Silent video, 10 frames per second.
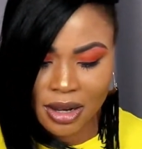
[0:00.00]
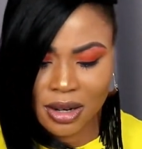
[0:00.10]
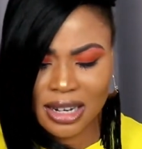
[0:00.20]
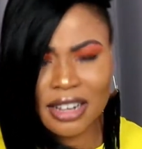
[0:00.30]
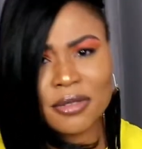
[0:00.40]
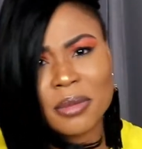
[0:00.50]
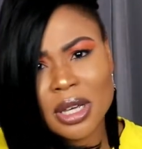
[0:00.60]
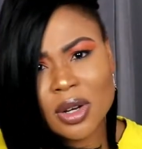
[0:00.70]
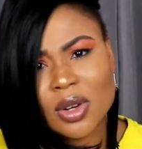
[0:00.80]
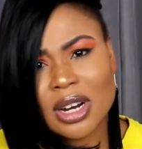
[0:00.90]
Laugh me
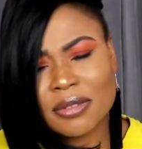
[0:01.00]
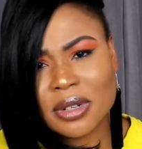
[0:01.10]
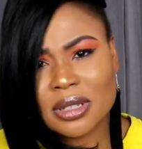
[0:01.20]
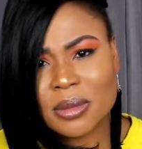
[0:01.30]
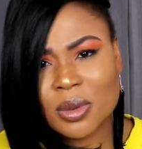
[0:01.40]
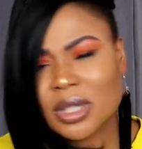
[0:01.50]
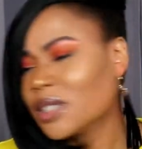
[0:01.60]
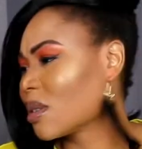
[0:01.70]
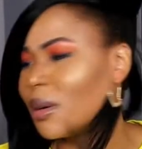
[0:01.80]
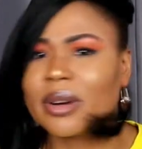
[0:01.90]
or you laugh at me? Which is
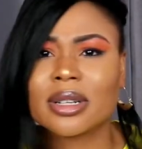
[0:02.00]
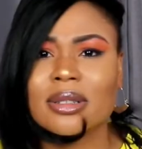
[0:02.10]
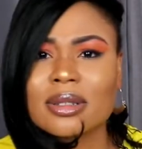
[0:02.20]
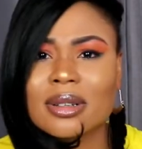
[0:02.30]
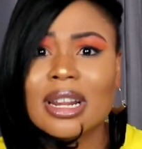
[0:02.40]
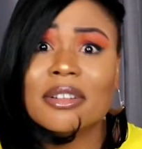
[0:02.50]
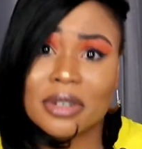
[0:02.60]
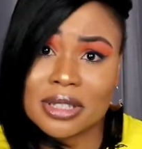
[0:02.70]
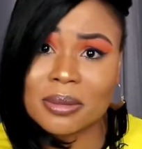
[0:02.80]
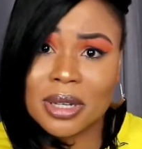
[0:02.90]
correct? Laugh
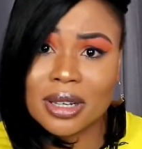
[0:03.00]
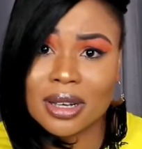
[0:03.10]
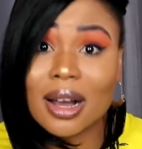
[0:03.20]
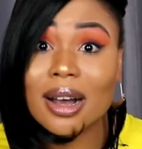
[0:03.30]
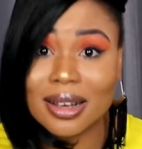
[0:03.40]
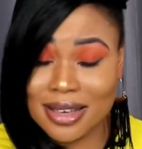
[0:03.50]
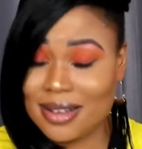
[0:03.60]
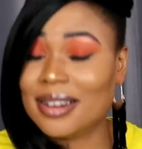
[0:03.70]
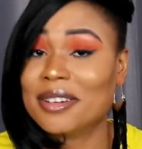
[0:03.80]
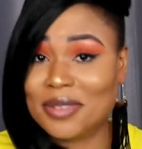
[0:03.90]
at me. Yeah,
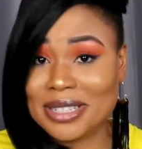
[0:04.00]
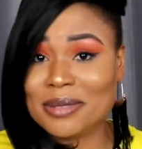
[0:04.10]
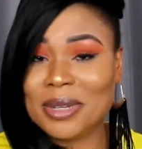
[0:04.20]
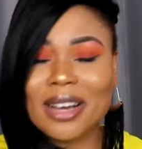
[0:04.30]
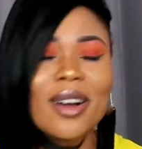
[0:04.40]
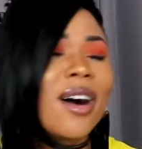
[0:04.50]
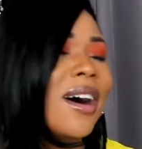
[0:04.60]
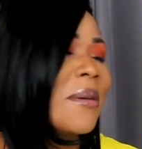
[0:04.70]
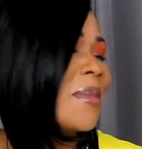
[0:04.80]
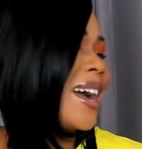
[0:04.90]
laugh at me.
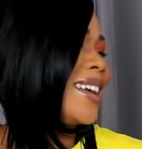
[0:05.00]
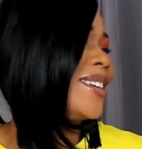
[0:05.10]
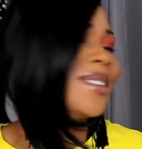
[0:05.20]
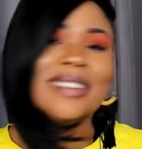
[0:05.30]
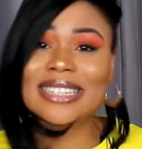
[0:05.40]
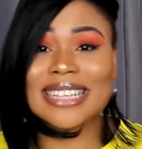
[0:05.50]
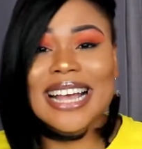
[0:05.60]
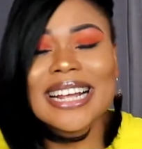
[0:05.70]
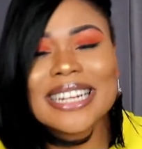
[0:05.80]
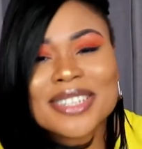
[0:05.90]
Oh my goodness.
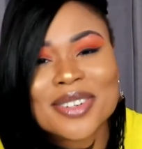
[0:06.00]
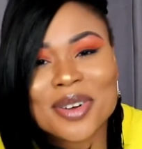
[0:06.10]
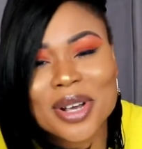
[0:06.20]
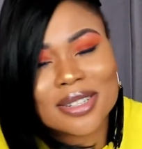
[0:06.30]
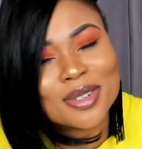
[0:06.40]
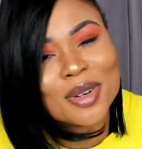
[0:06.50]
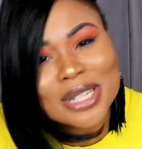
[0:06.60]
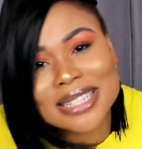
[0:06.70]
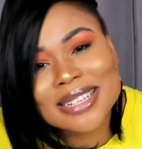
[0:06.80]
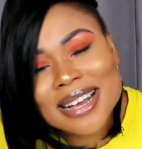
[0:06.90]
English, you know, it's
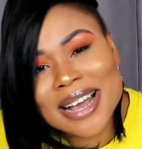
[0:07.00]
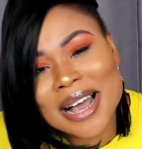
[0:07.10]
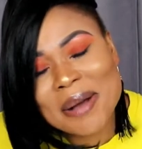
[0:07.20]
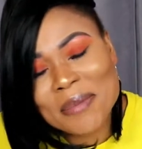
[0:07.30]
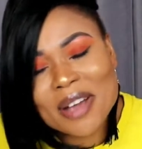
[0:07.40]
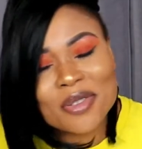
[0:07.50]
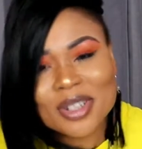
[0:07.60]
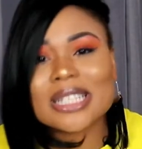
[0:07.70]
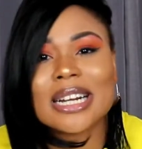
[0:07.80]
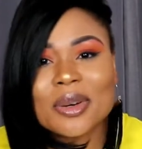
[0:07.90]
not my
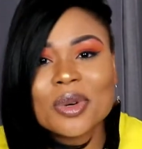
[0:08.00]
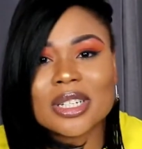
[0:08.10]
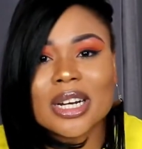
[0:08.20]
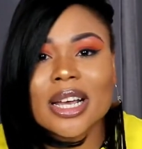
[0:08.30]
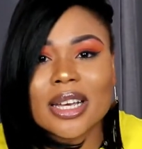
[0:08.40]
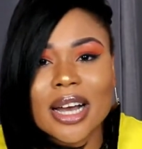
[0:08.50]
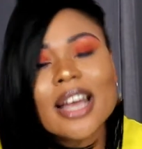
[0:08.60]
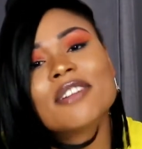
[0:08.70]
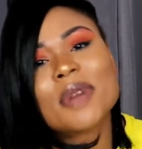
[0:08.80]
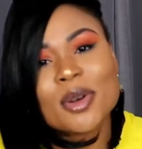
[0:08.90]
first language. Like, I
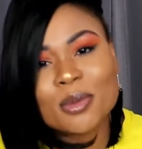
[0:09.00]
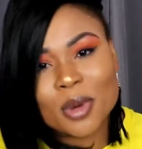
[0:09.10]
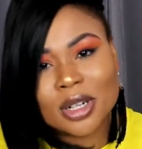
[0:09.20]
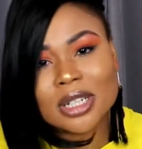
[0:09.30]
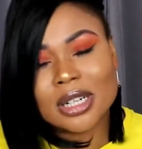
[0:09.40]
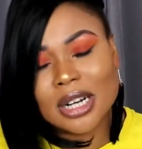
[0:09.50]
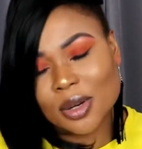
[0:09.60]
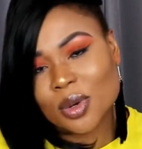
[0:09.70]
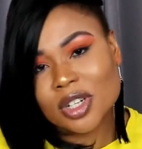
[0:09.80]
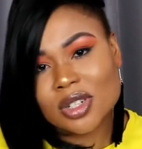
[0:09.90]
have my own mother
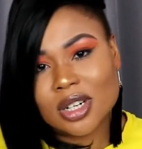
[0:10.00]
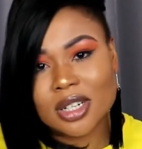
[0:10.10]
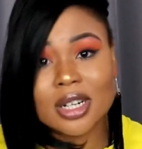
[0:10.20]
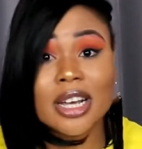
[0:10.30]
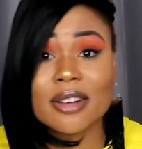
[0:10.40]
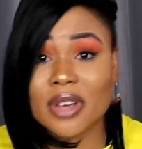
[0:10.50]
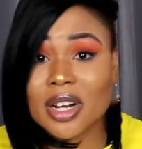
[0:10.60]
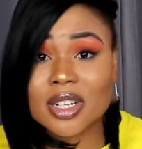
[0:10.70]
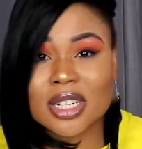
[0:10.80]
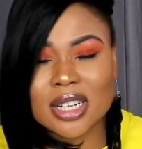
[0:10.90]
language and then I have
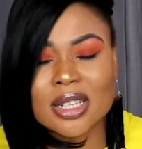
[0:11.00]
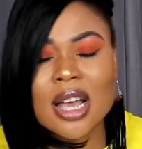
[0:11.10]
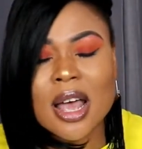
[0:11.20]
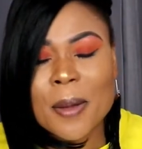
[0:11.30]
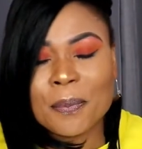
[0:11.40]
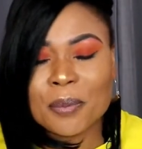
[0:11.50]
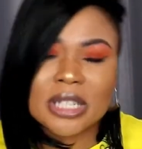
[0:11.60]
English as my